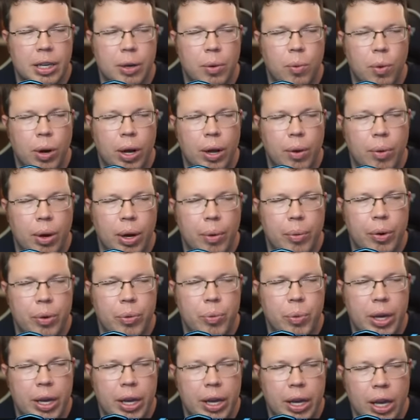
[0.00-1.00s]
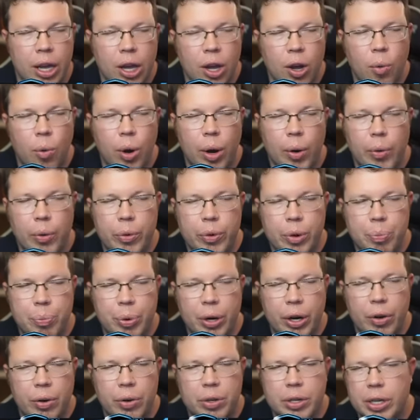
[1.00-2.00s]
Like, why would we
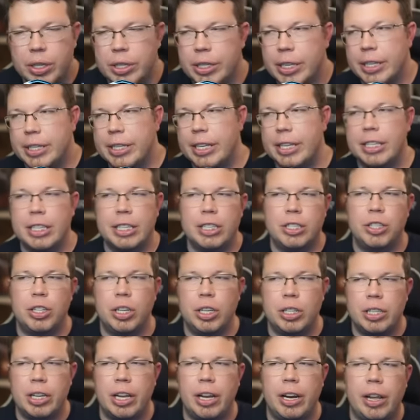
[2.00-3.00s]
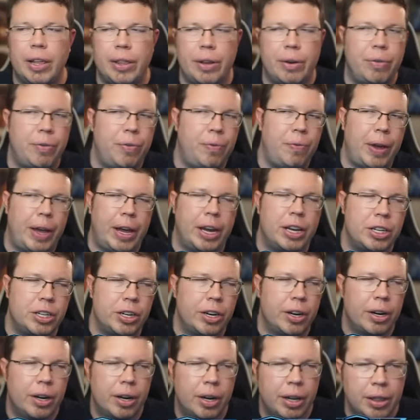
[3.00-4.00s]
prioritize this? This is just another
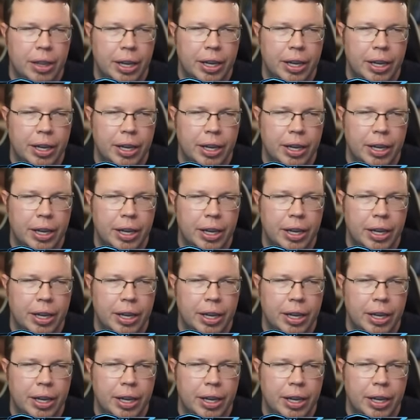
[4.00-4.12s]
factor.